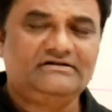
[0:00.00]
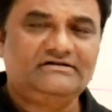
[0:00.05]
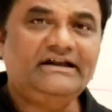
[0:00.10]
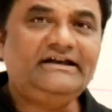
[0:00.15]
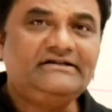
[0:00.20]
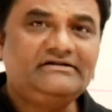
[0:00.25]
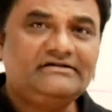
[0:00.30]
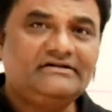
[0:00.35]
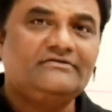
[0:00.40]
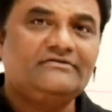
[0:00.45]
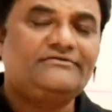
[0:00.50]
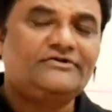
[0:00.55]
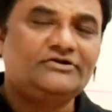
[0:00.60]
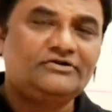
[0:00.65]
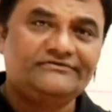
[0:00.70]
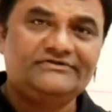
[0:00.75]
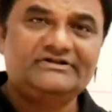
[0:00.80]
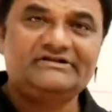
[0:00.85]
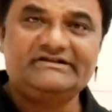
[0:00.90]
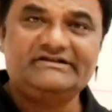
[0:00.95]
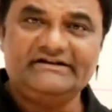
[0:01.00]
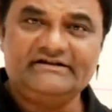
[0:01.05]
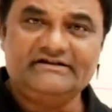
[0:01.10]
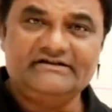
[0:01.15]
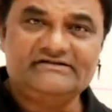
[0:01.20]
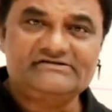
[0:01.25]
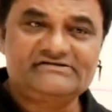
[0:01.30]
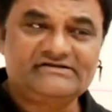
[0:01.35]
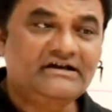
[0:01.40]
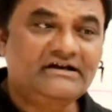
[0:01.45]
Like one of the
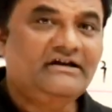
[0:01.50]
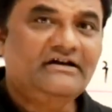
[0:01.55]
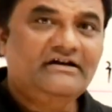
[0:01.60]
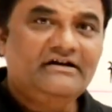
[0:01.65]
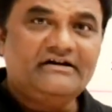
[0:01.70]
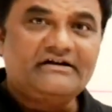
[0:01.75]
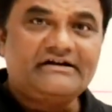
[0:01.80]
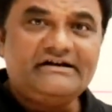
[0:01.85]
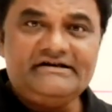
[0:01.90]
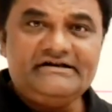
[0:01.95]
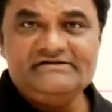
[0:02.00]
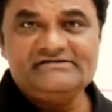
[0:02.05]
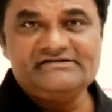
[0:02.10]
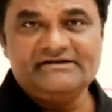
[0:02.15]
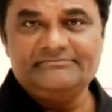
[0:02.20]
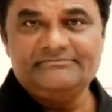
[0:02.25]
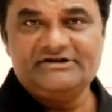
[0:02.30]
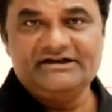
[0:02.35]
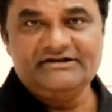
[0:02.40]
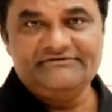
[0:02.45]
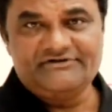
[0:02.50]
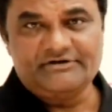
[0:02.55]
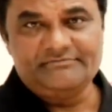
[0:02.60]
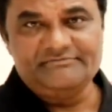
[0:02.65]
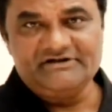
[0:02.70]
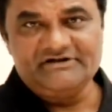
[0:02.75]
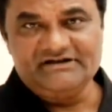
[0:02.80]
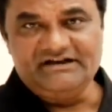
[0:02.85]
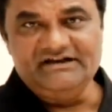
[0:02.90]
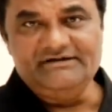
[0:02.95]
thing is reading something
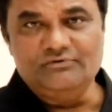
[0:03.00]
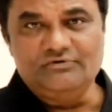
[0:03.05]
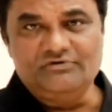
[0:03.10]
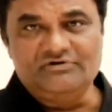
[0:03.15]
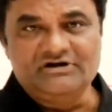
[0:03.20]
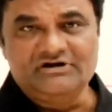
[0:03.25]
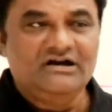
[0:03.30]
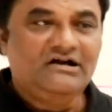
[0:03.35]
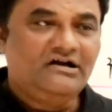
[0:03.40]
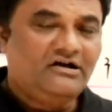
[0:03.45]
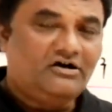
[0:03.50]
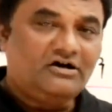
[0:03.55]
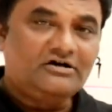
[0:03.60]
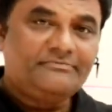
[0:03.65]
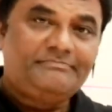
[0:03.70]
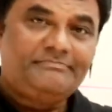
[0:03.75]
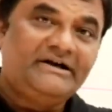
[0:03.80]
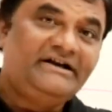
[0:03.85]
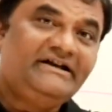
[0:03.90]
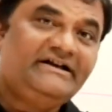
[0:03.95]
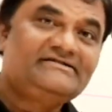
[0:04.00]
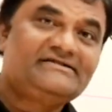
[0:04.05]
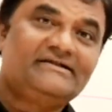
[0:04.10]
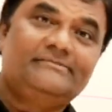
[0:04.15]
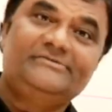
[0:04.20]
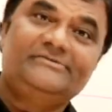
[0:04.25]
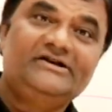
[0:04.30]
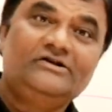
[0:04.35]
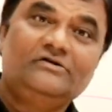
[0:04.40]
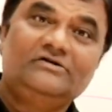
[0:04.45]
from the keyboard or printing
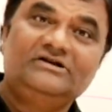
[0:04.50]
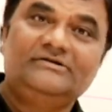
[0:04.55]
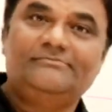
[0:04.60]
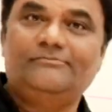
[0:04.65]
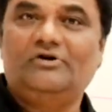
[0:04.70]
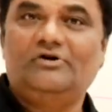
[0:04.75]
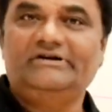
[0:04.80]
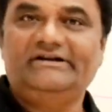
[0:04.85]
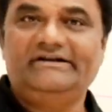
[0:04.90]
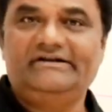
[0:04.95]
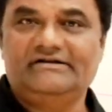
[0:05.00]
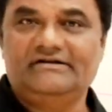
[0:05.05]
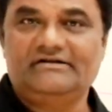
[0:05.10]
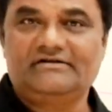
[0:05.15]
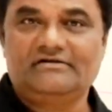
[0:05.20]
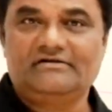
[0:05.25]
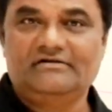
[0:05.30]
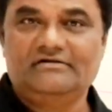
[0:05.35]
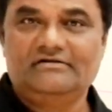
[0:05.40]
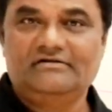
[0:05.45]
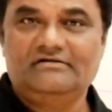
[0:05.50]
something on the monitor,